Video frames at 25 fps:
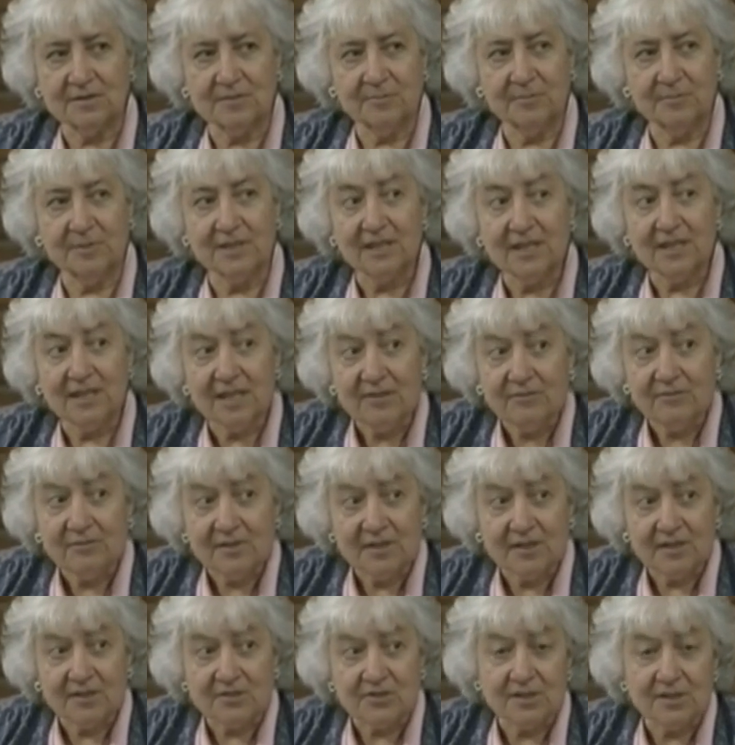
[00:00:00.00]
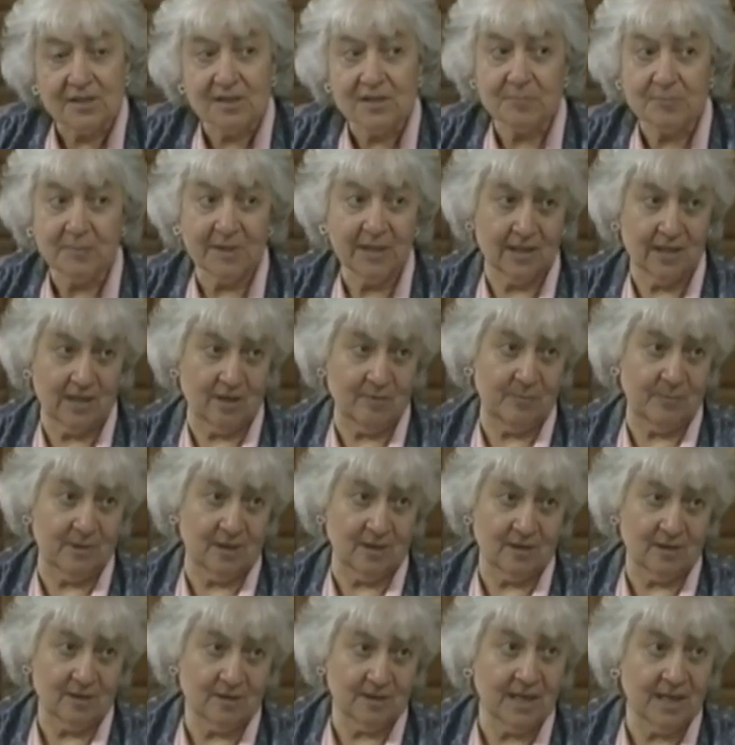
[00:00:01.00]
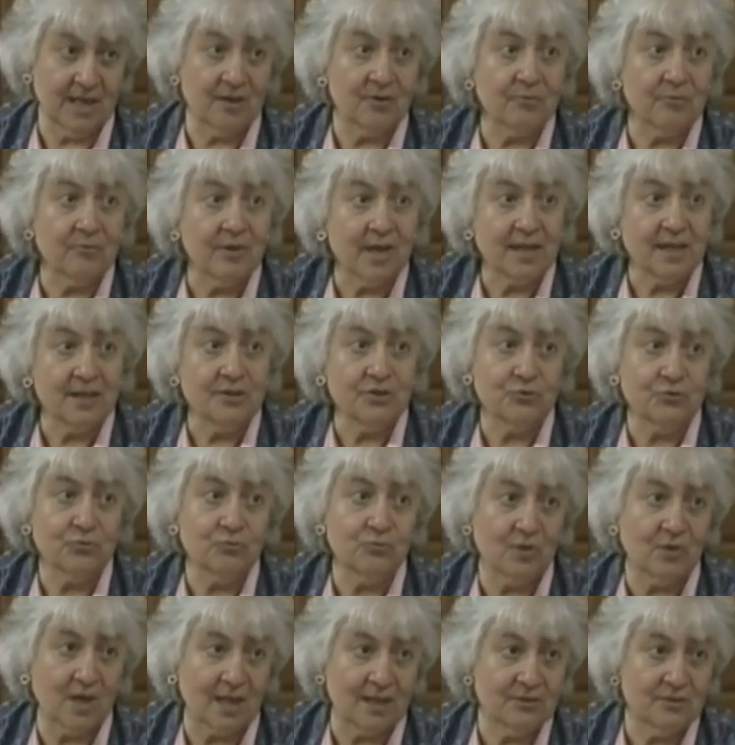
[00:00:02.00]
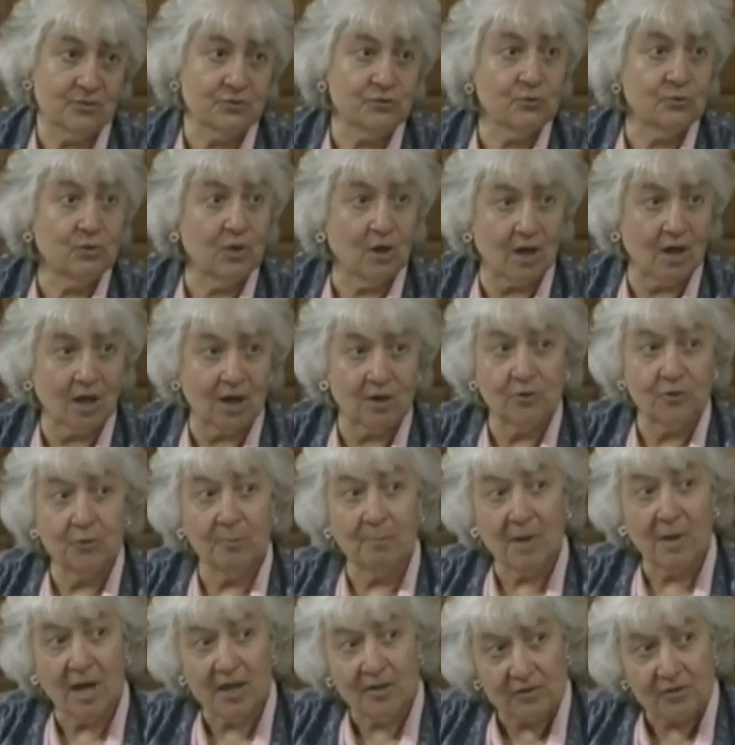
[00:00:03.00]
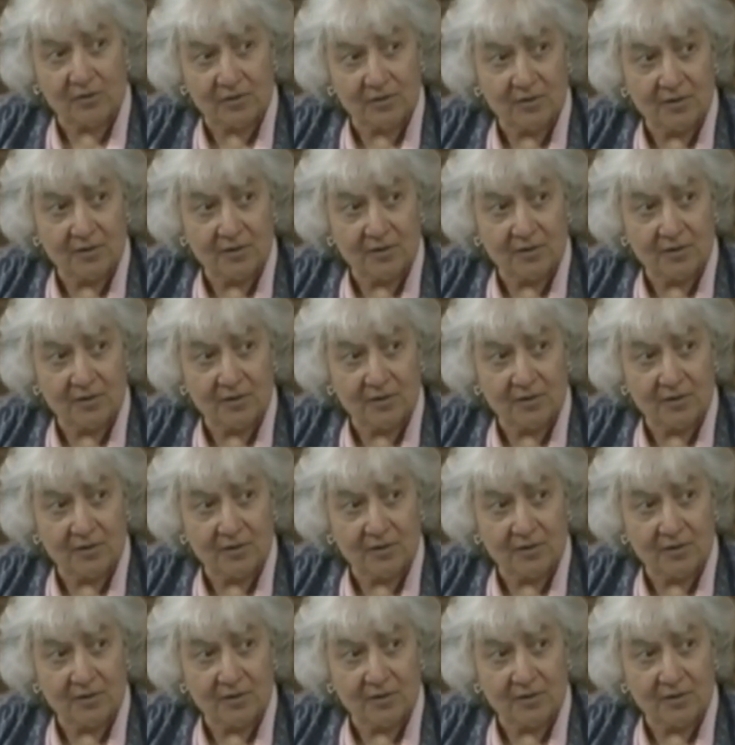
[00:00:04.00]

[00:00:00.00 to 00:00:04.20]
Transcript: believing that she's become ill, get ready to run to call her mother.